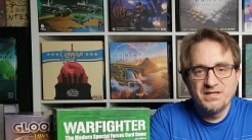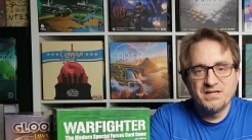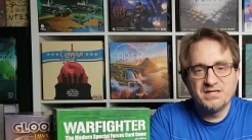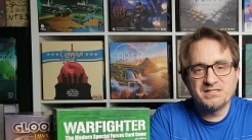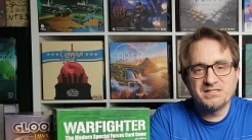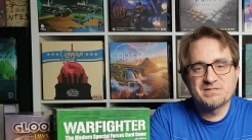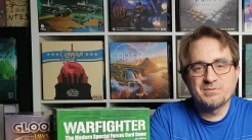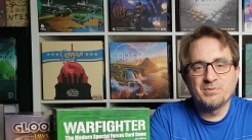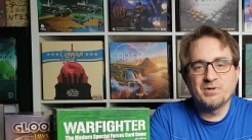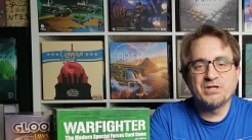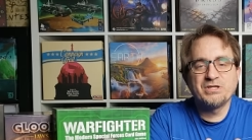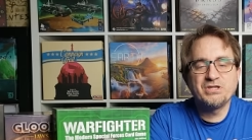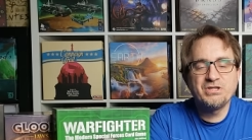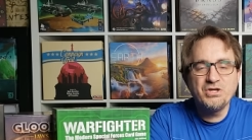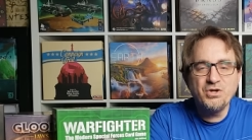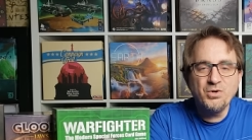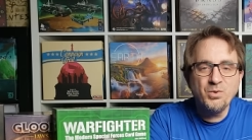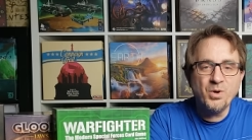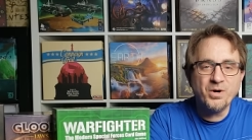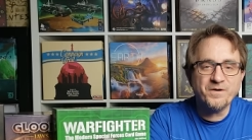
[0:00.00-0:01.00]
It's where
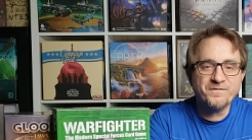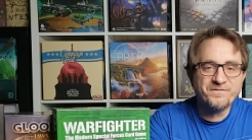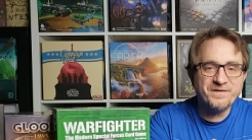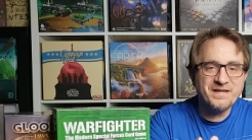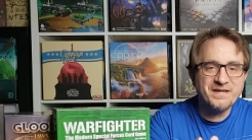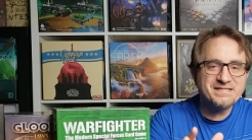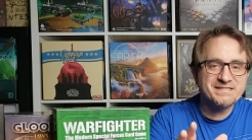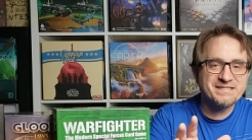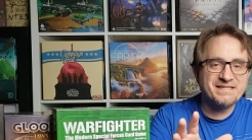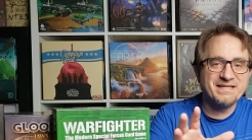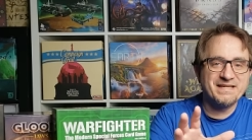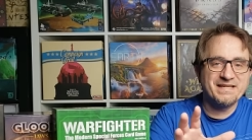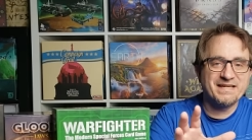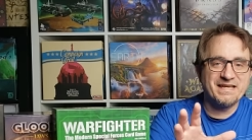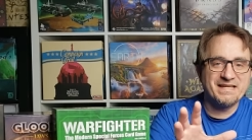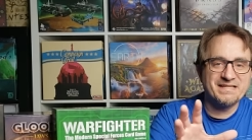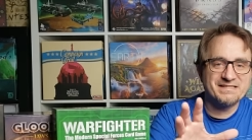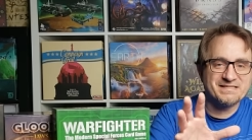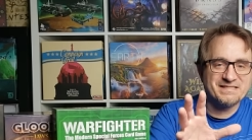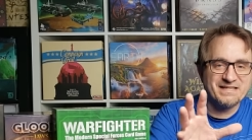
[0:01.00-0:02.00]
you are facing
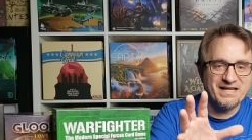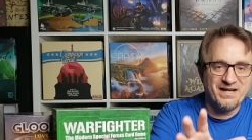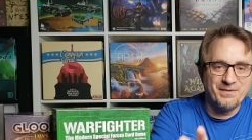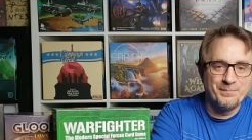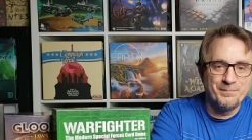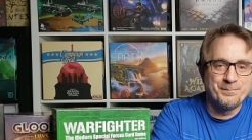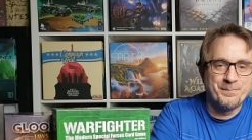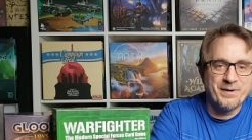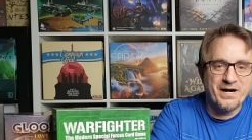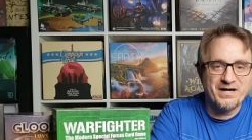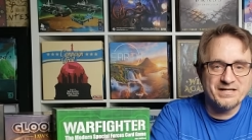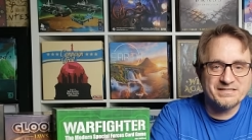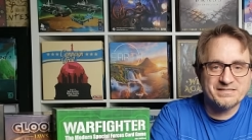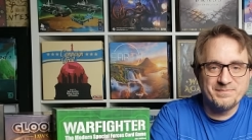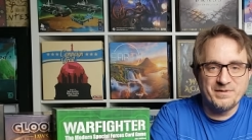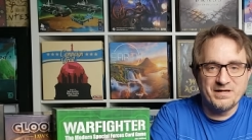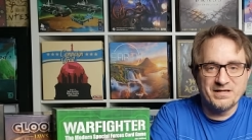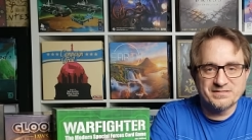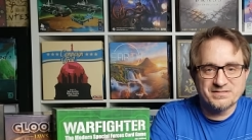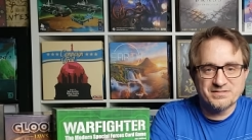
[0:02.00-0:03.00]
against a boss
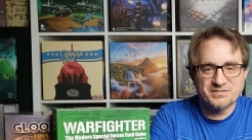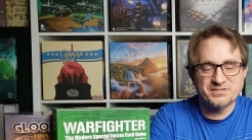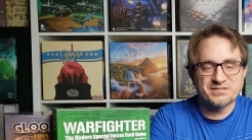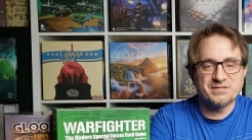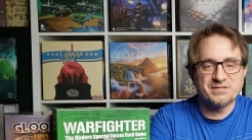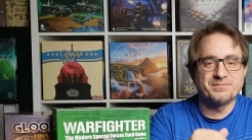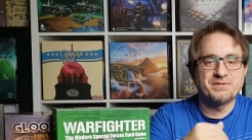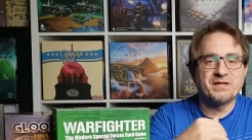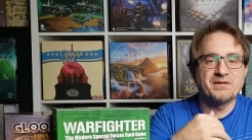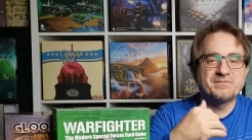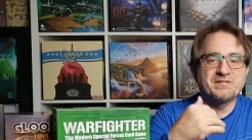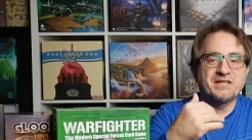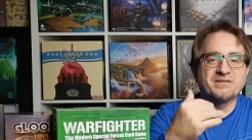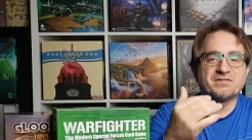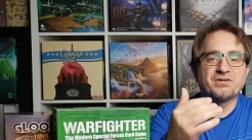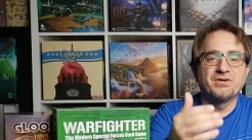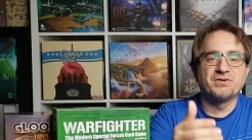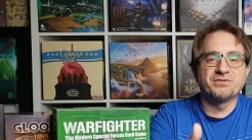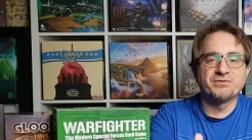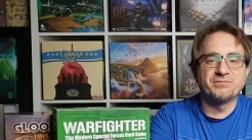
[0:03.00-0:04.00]
monster. Sometimes you have
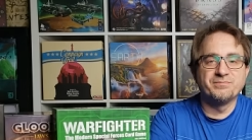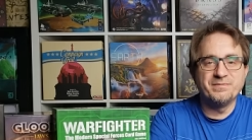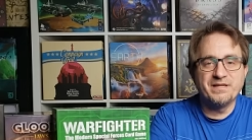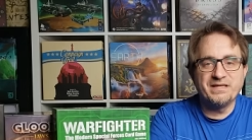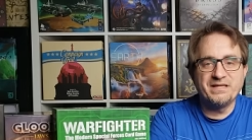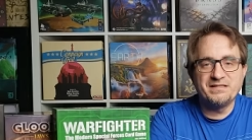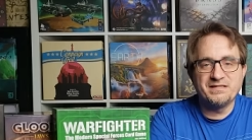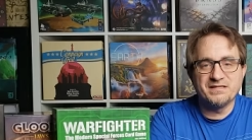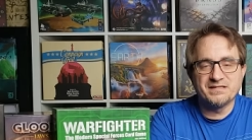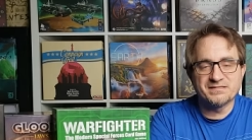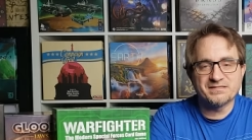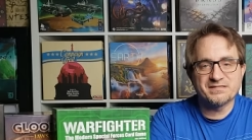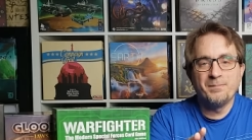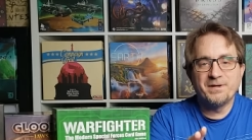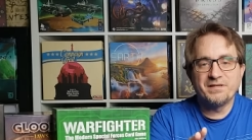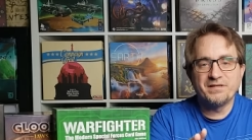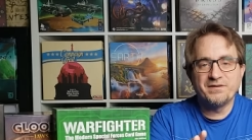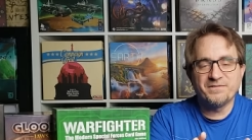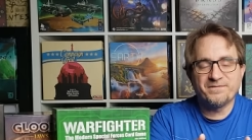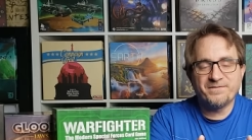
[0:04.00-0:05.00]
to go through minions,
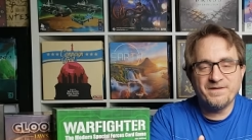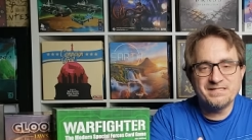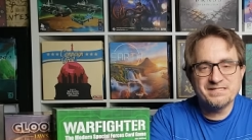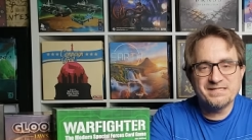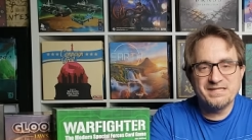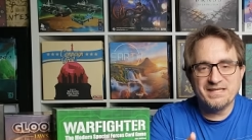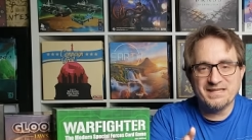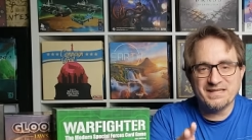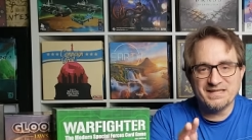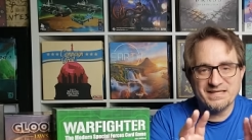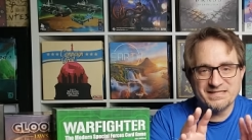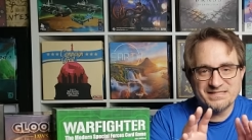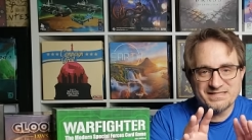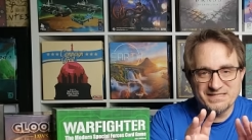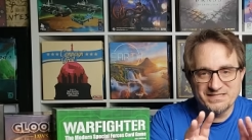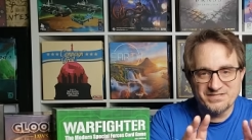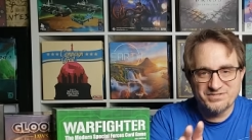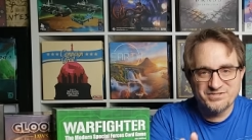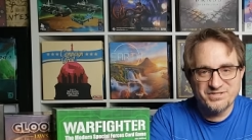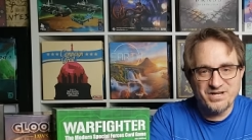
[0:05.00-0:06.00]
but you're facing against
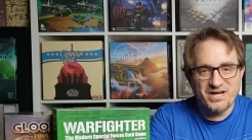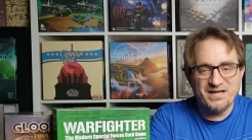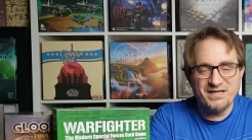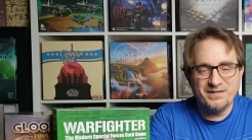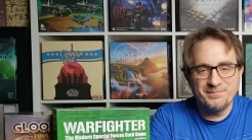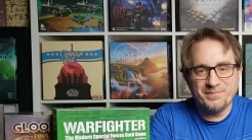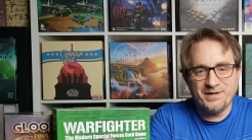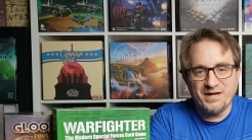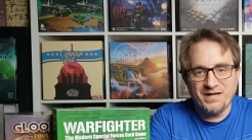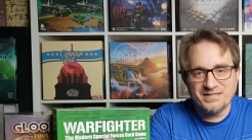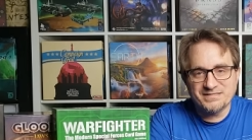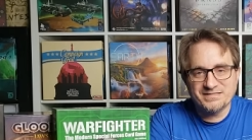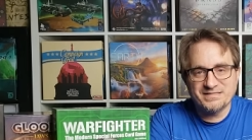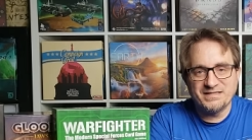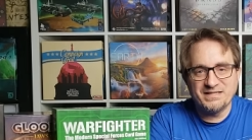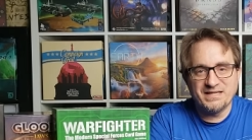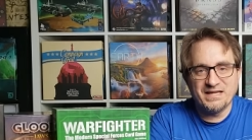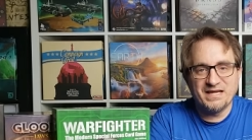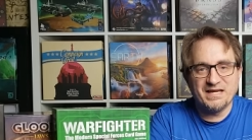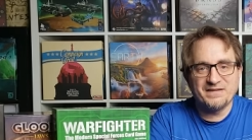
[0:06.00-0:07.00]
this giant boss that
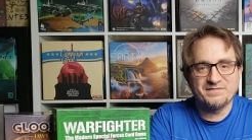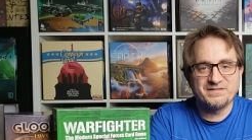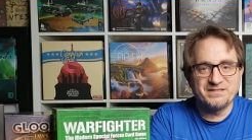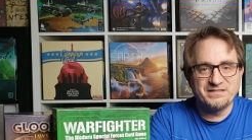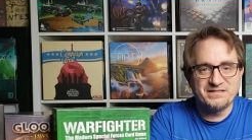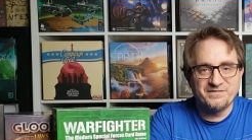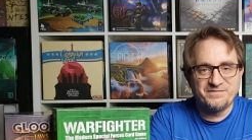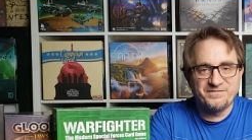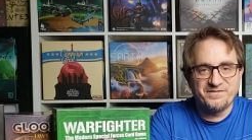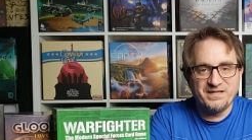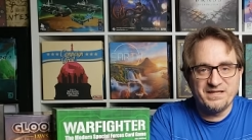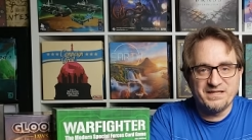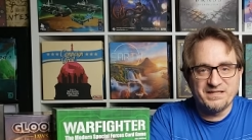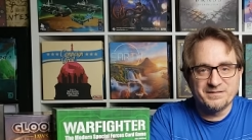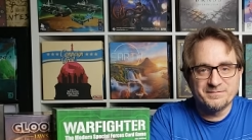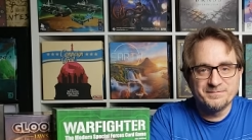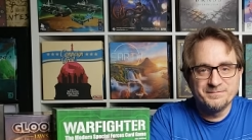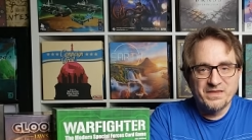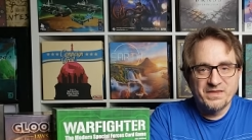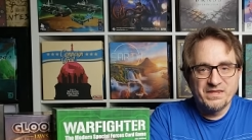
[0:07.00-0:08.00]
you have to
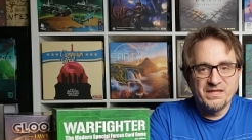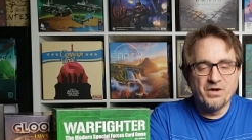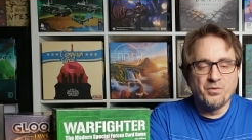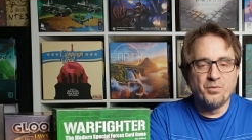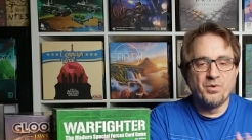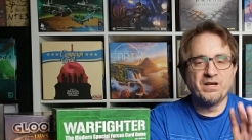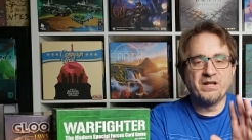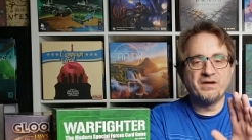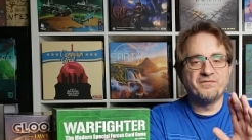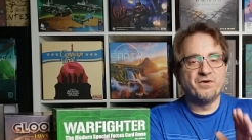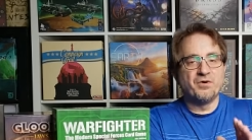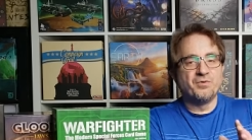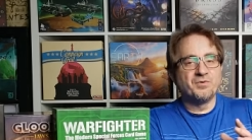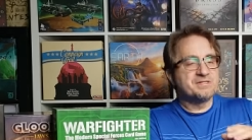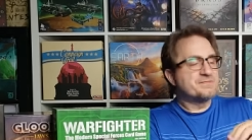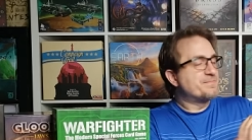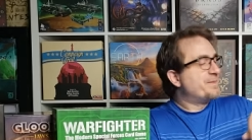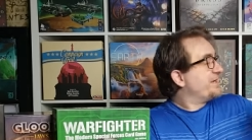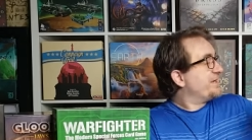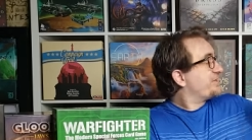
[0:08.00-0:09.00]
defeat. Now, one I've
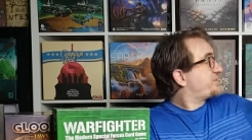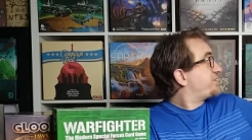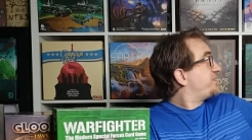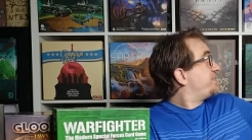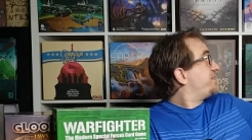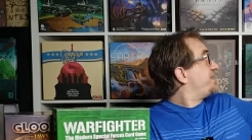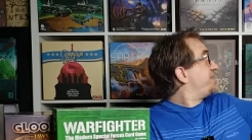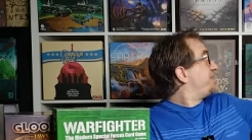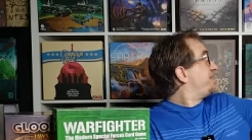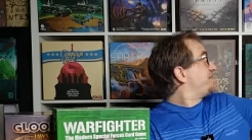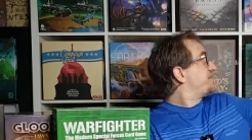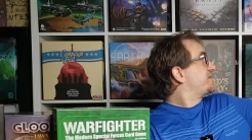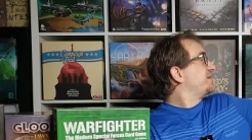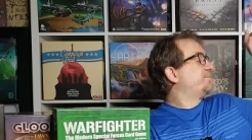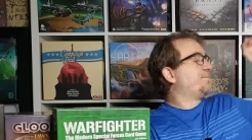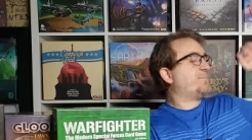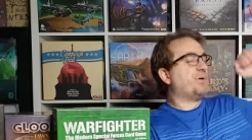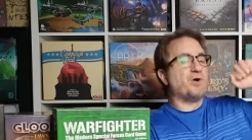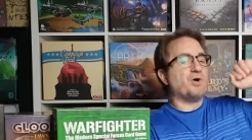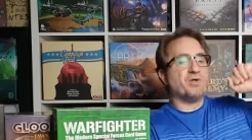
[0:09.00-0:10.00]
always mentioned is
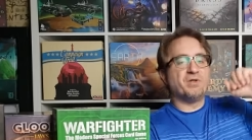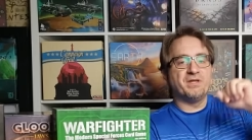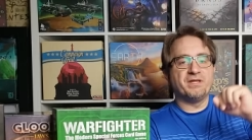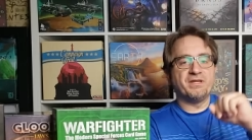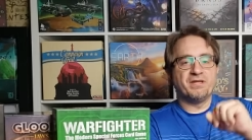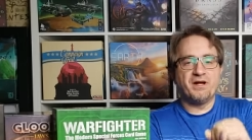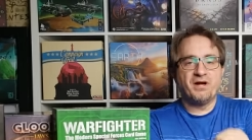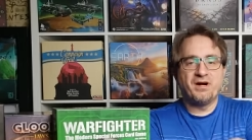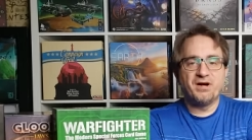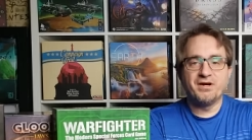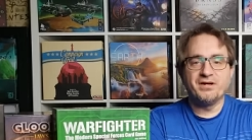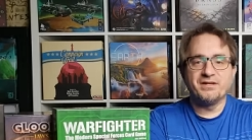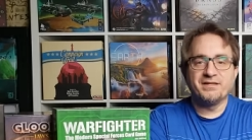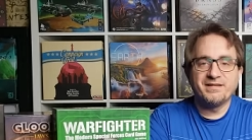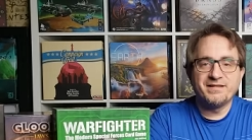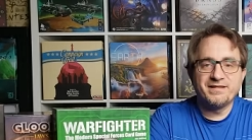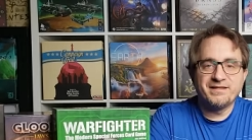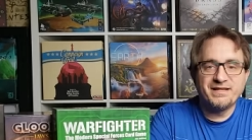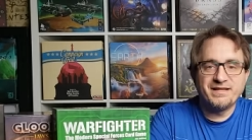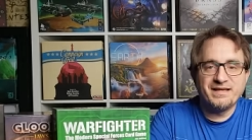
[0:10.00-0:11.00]
Bullet Heart.
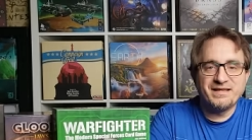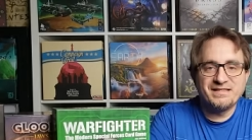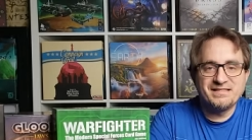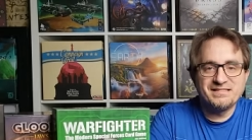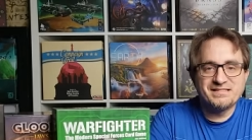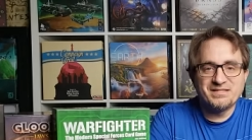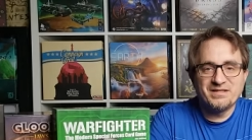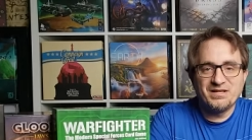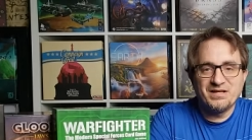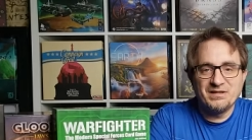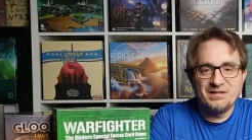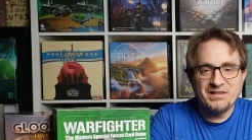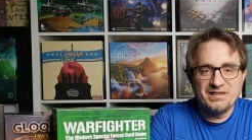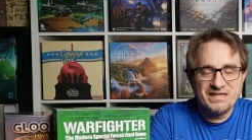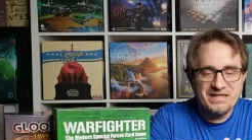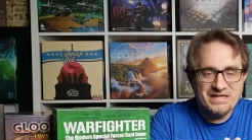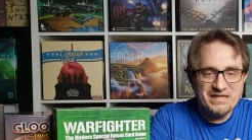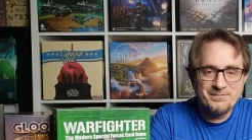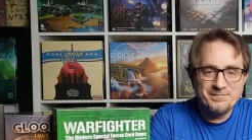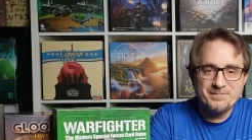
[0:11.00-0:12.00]
That is
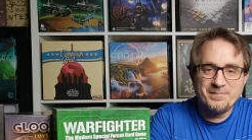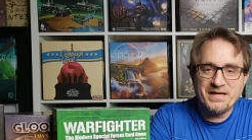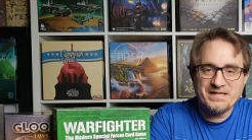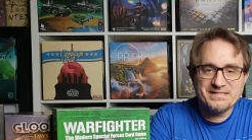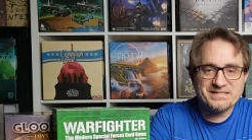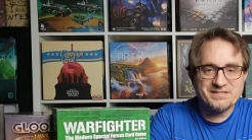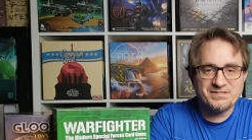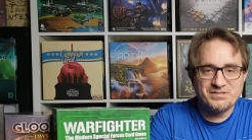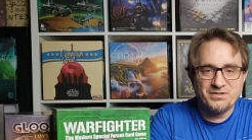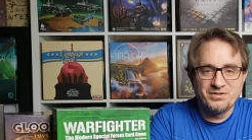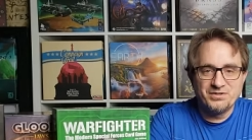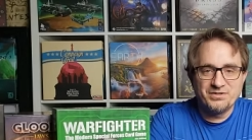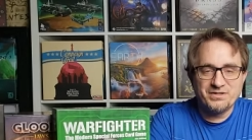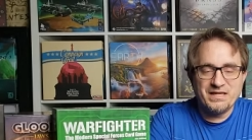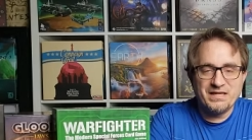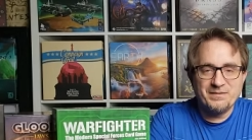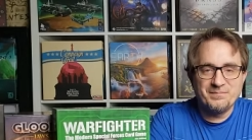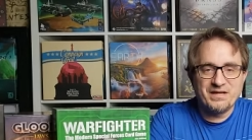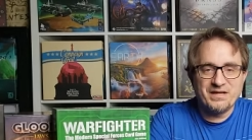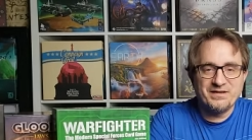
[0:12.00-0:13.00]
the best solo
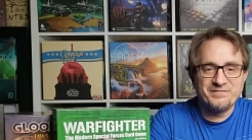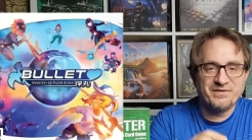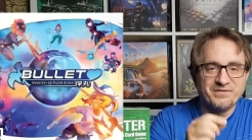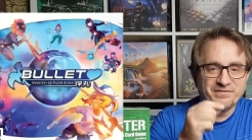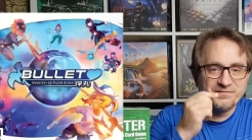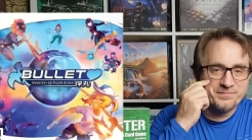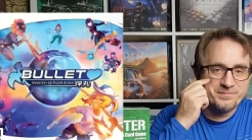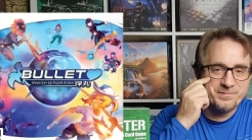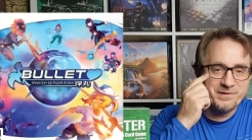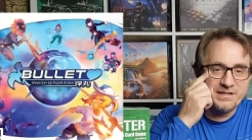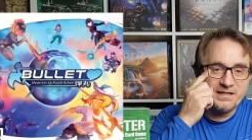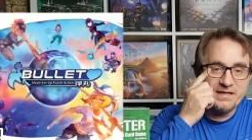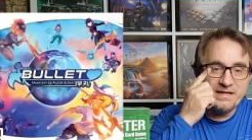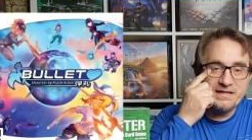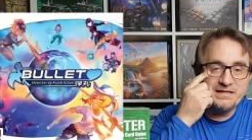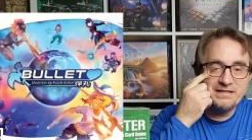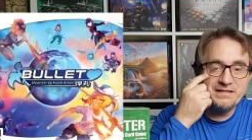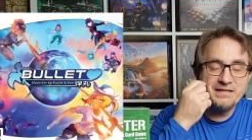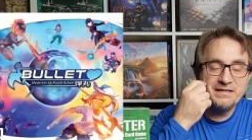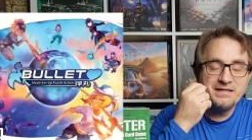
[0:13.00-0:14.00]
game I've ever
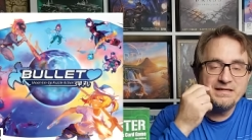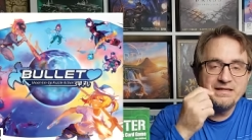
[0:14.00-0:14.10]
played.